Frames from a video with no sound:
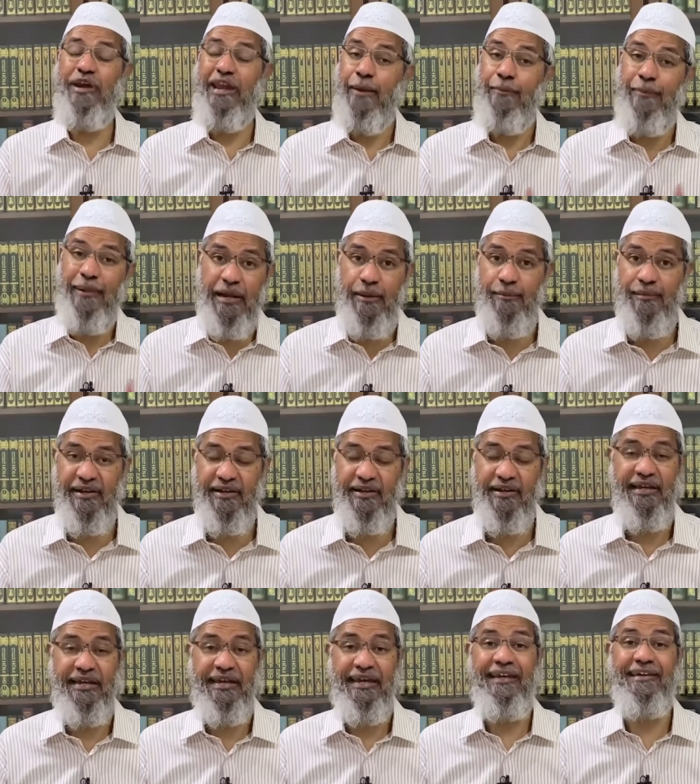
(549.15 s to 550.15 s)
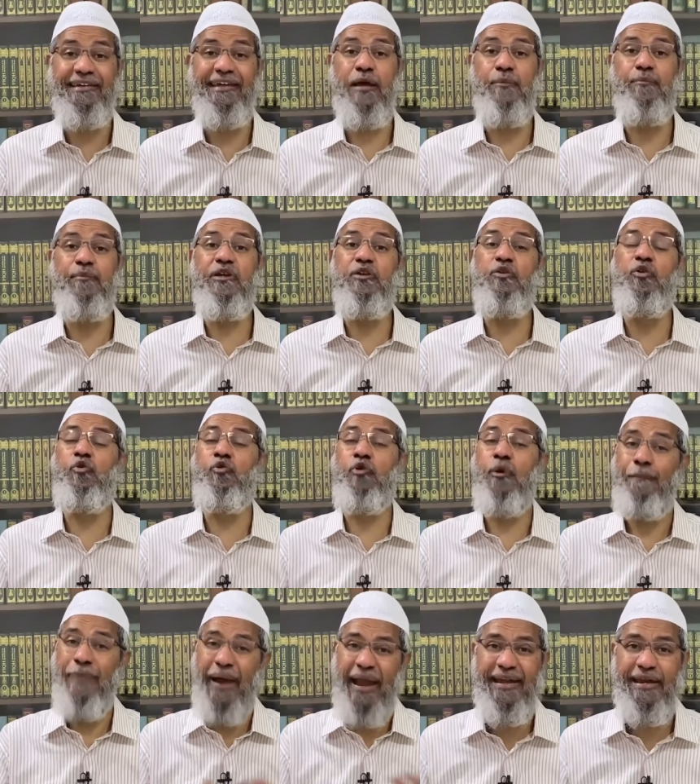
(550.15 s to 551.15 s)
epidemic. It can be due to a
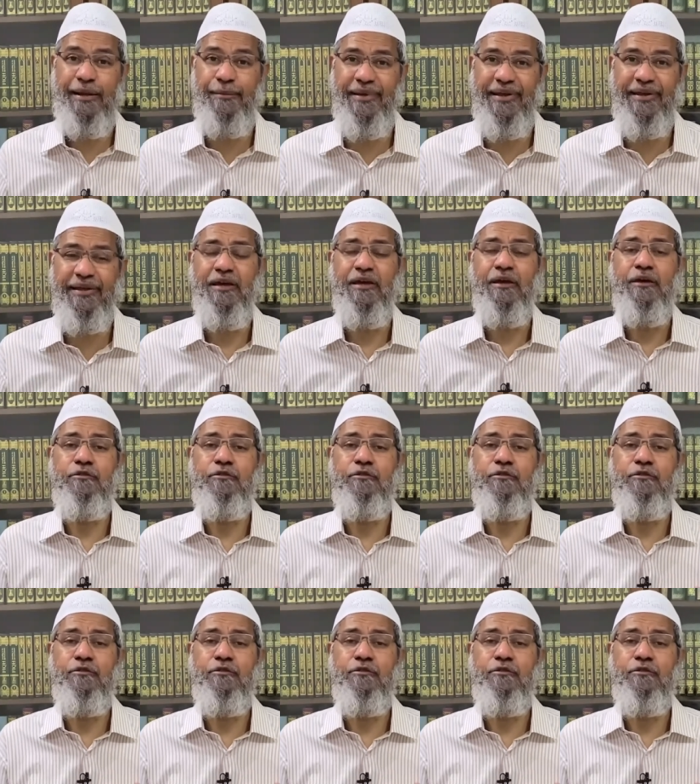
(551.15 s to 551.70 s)
pandemic.